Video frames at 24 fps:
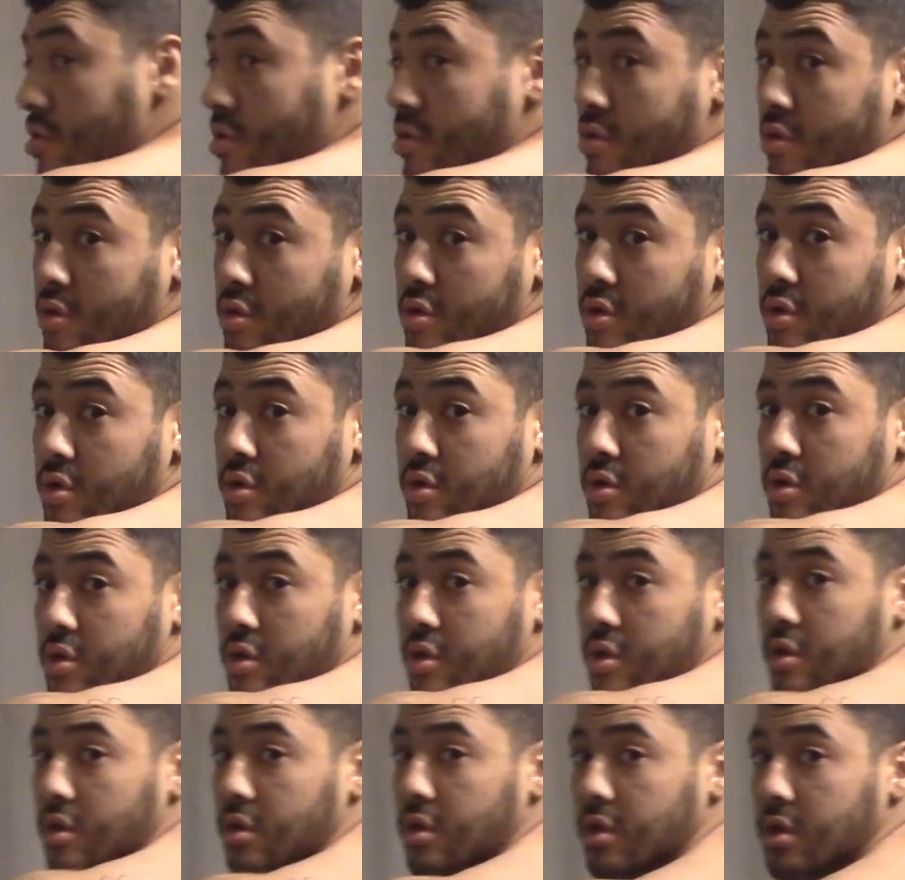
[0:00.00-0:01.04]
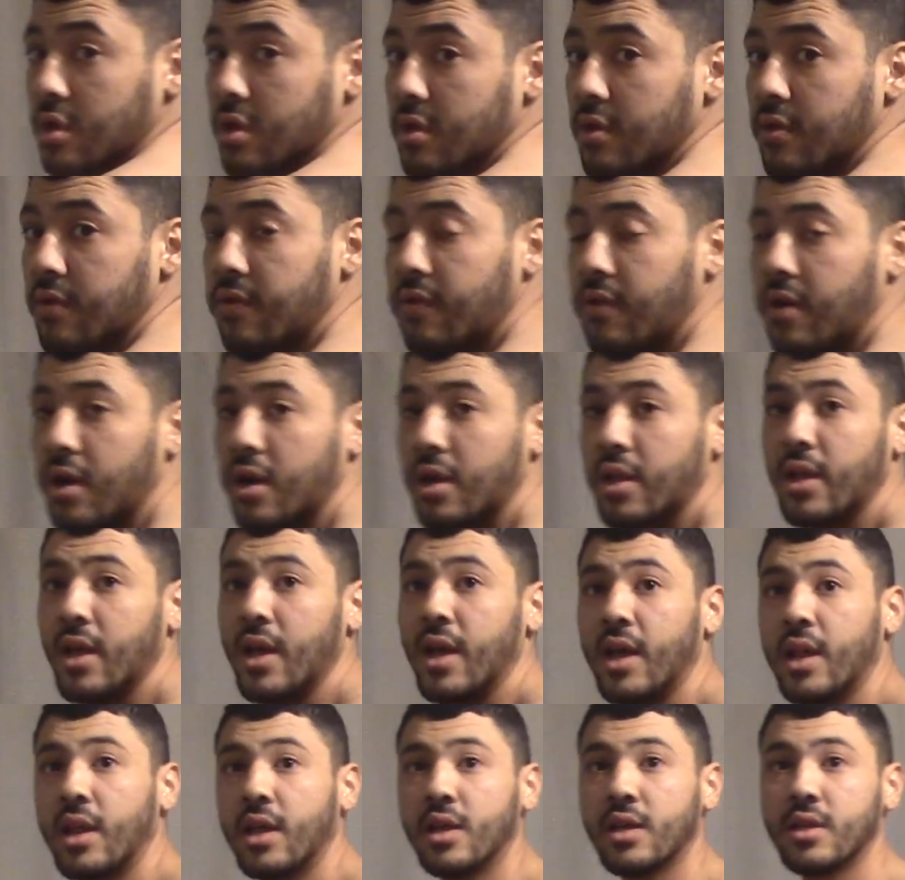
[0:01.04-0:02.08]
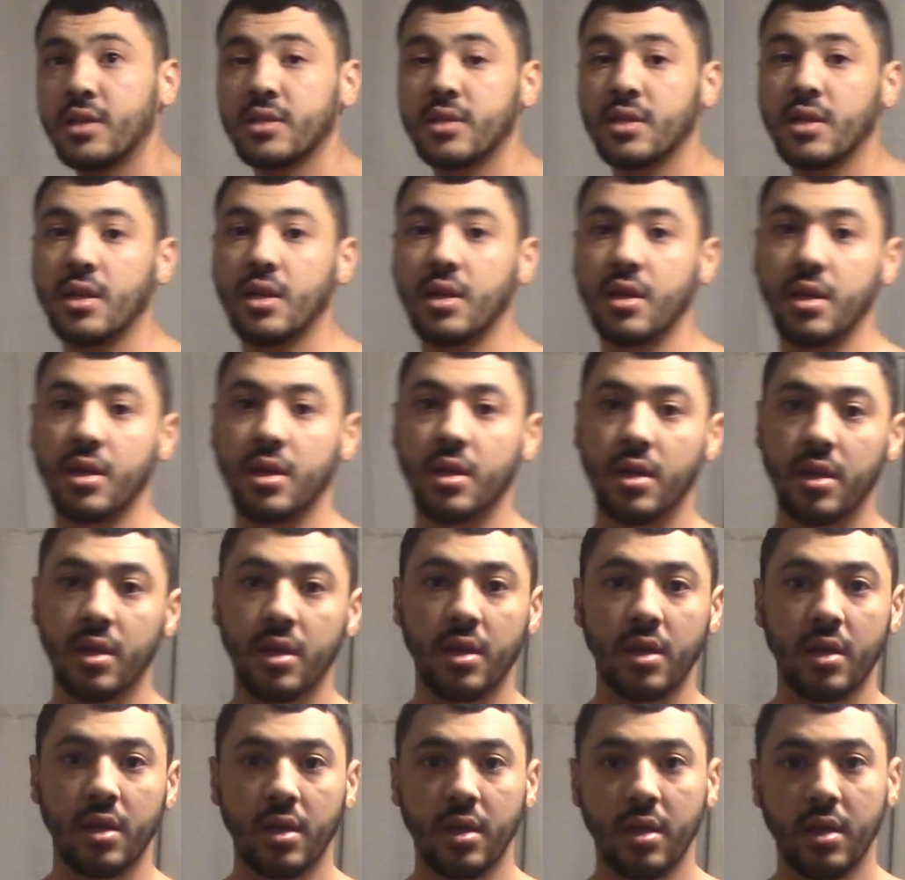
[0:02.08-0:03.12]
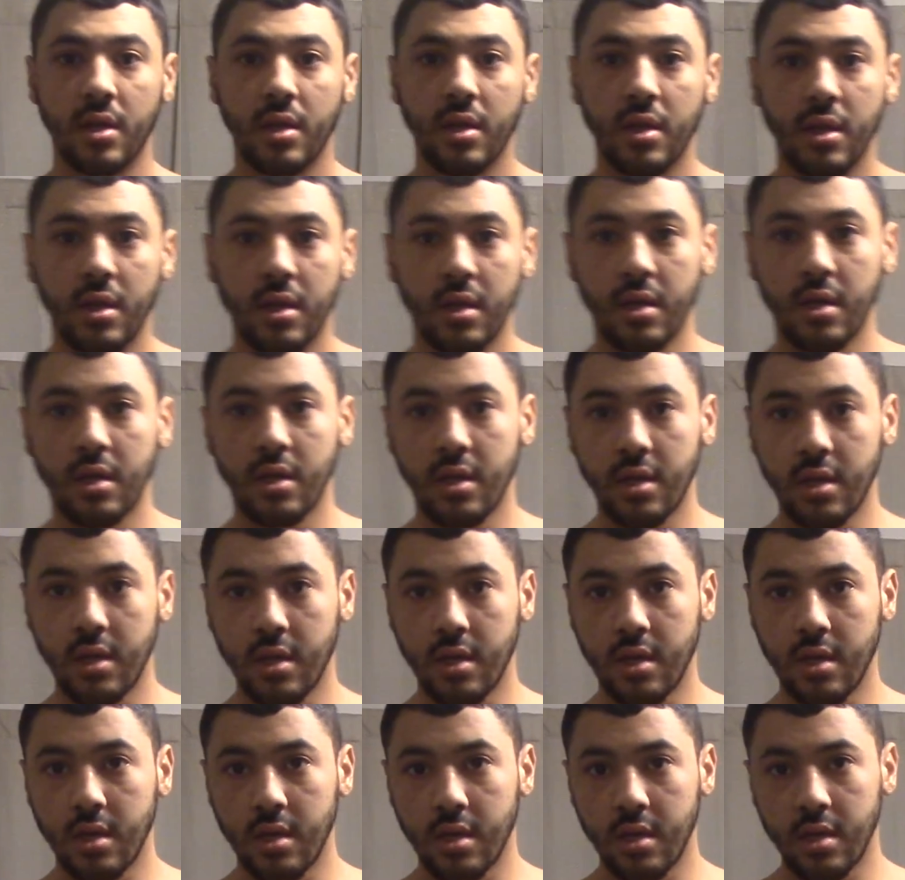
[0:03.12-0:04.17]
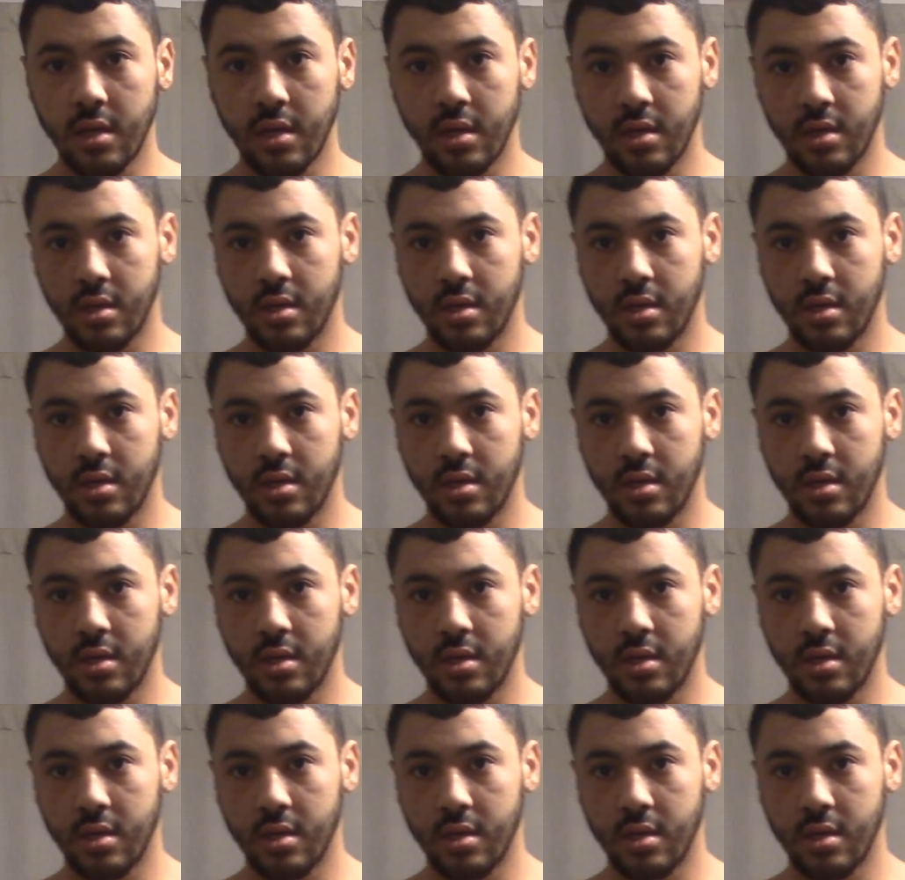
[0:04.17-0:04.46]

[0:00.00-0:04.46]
(silence)